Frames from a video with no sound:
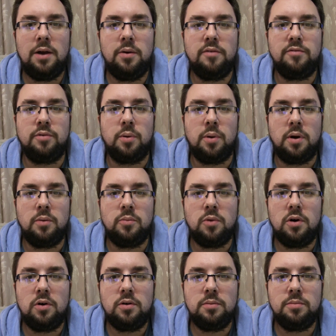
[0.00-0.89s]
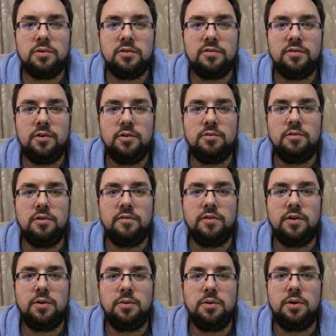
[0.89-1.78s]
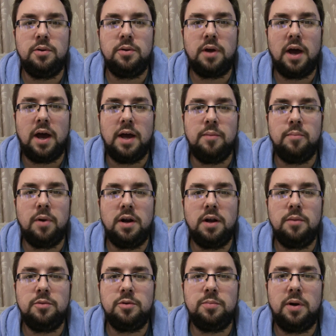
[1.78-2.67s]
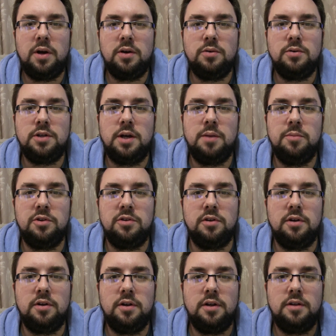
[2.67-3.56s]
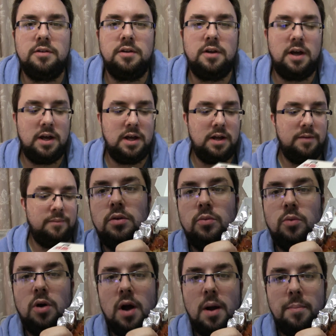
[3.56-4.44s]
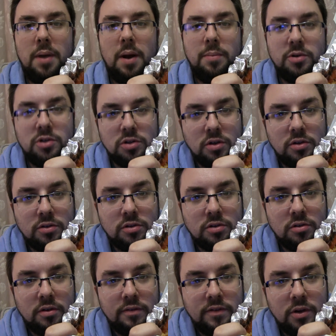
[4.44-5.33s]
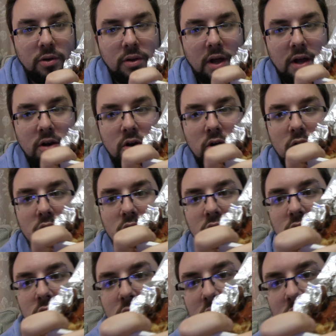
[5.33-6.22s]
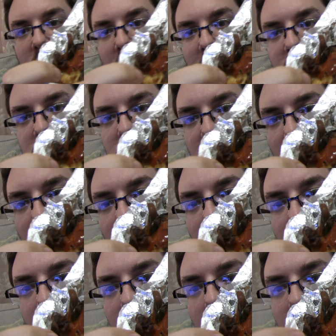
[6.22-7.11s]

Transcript: Hello everyone and welcome to Food Review UK. My name's Michael Jamieson and today we're at Papa John's to review their new Sriracha